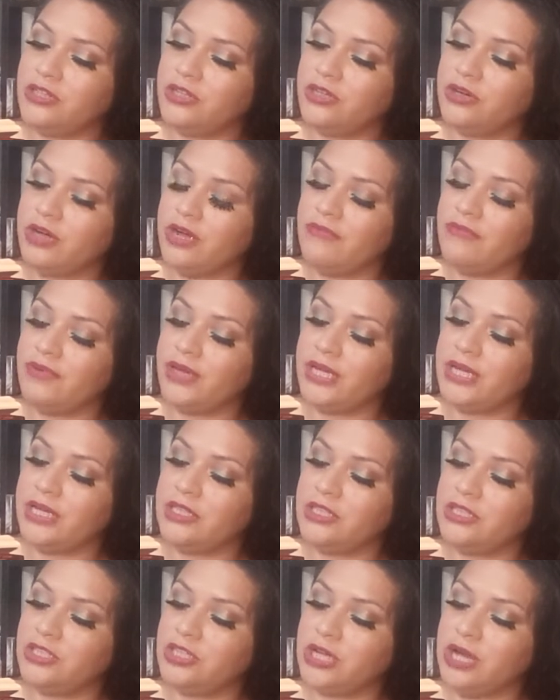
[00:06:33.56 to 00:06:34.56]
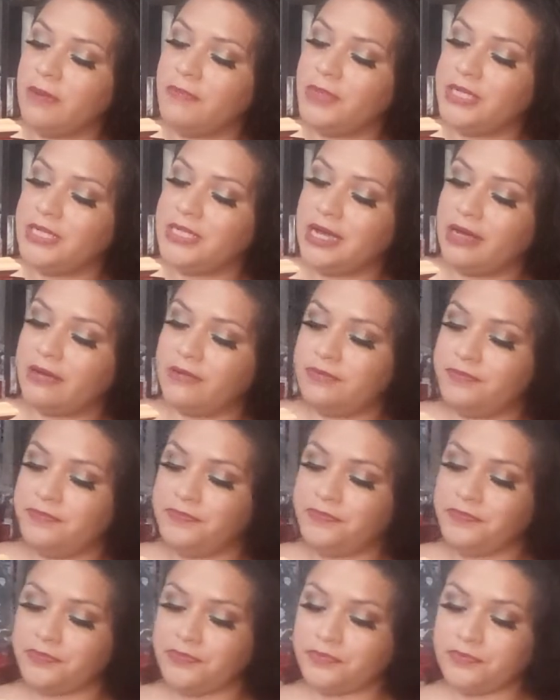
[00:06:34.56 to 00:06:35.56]
every inch, up and down.
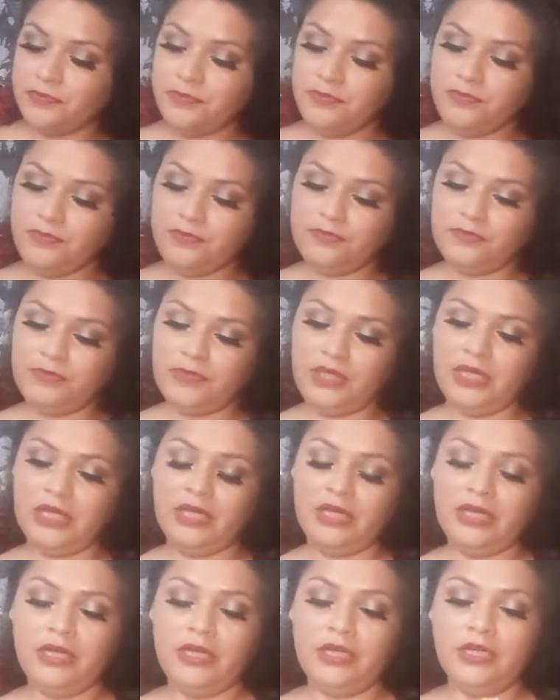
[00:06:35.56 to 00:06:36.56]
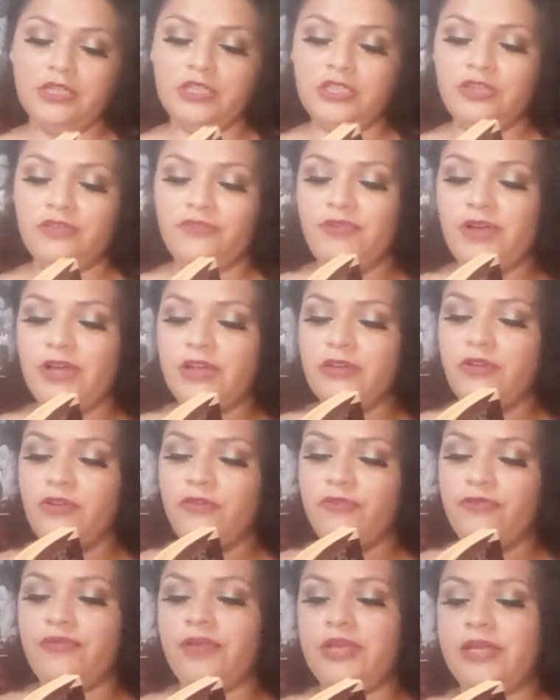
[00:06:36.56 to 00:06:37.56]
She felt no
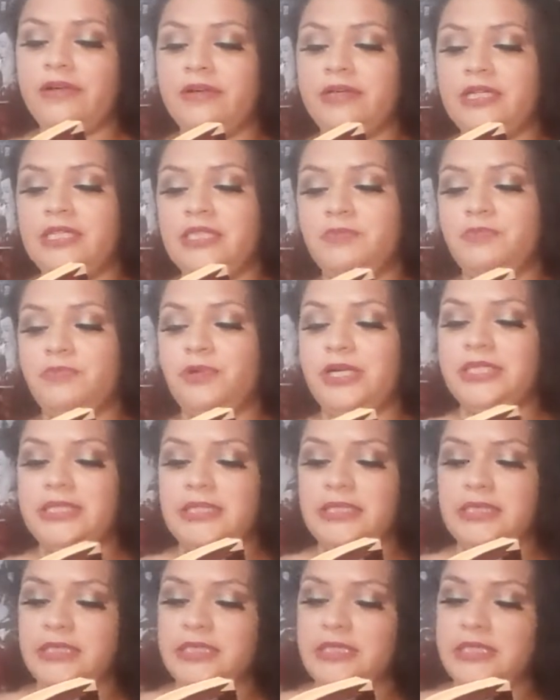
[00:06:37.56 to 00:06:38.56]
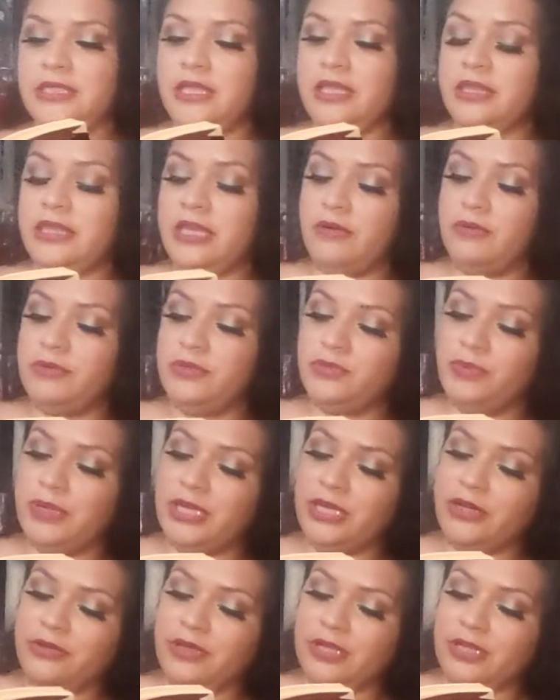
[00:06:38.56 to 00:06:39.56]
fear in its presence. The thing was
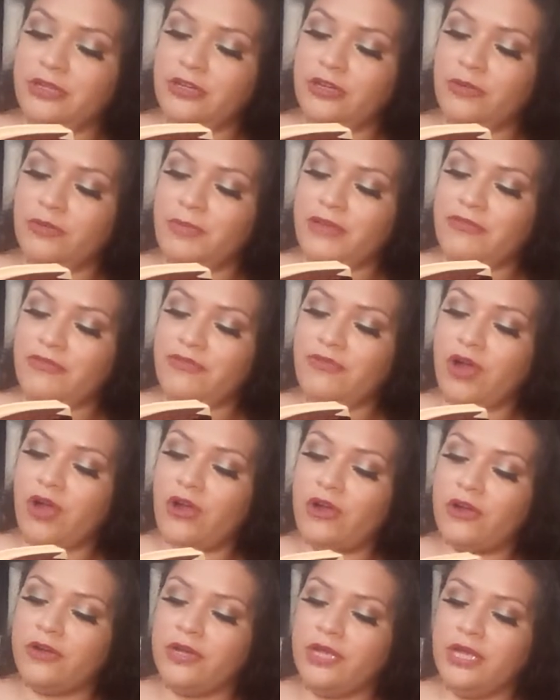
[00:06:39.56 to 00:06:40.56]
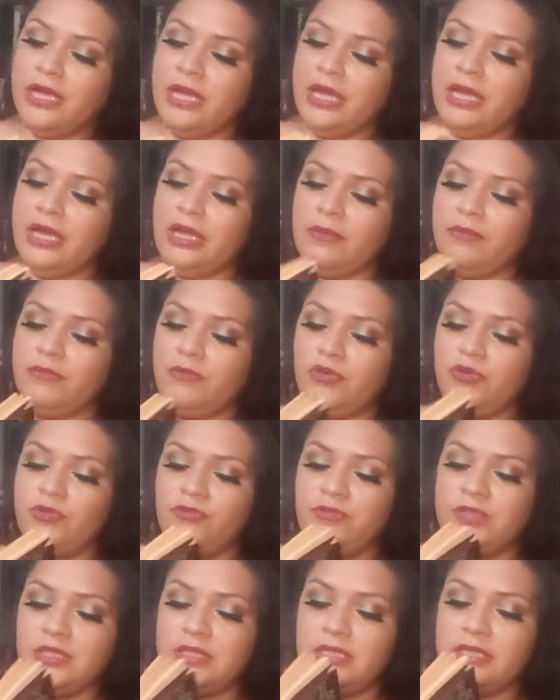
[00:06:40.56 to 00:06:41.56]
weaker than her by far. It
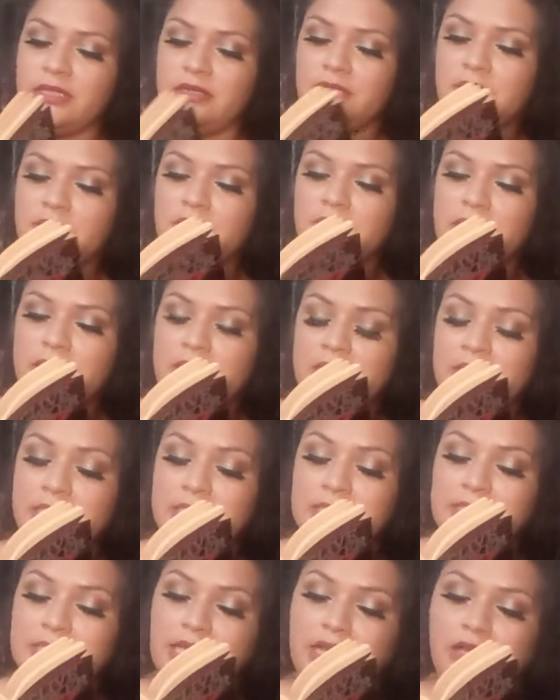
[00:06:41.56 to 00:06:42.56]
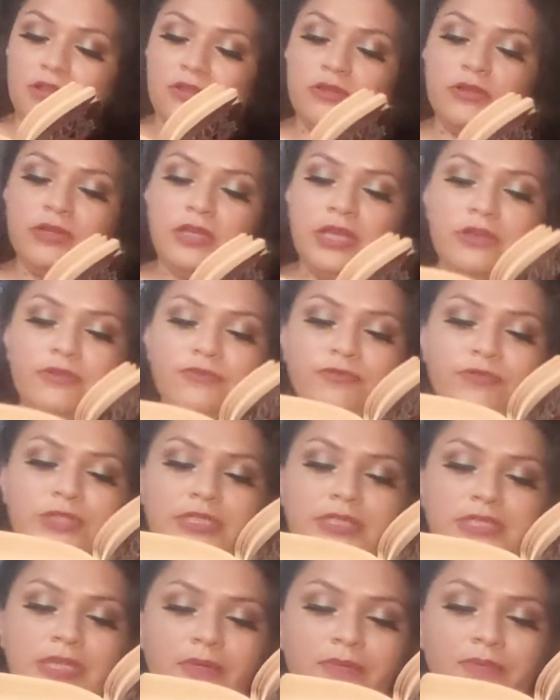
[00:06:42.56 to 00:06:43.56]
moved a little in its cell, looking for
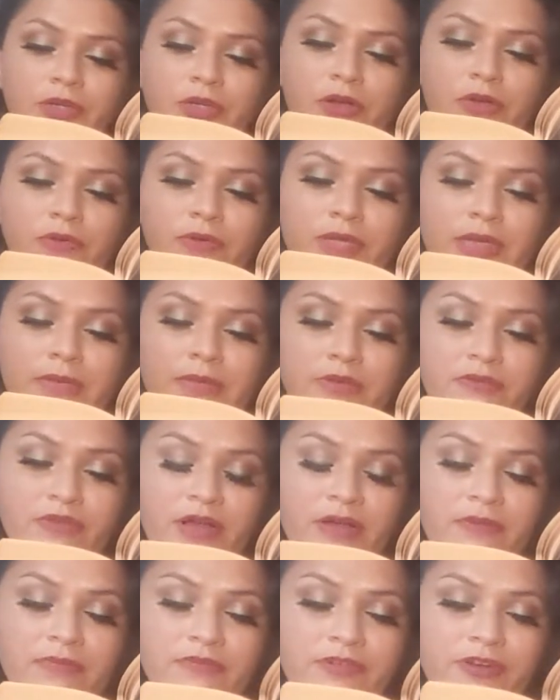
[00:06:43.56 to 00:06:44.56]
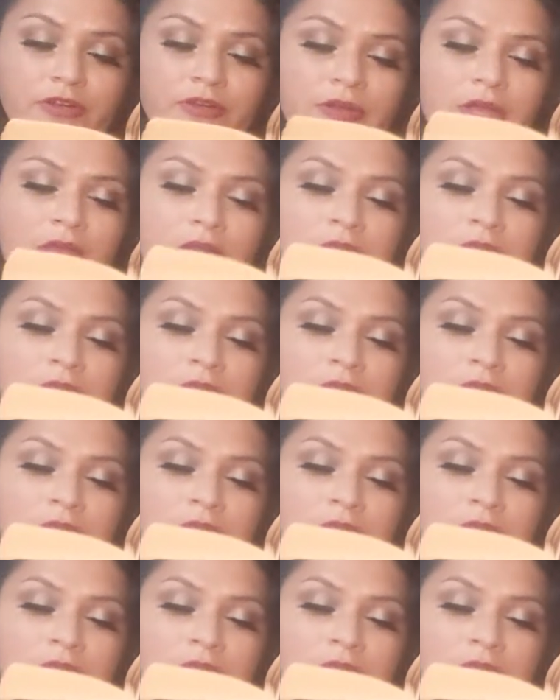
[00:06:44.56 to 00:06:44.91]
some meconium of comfort,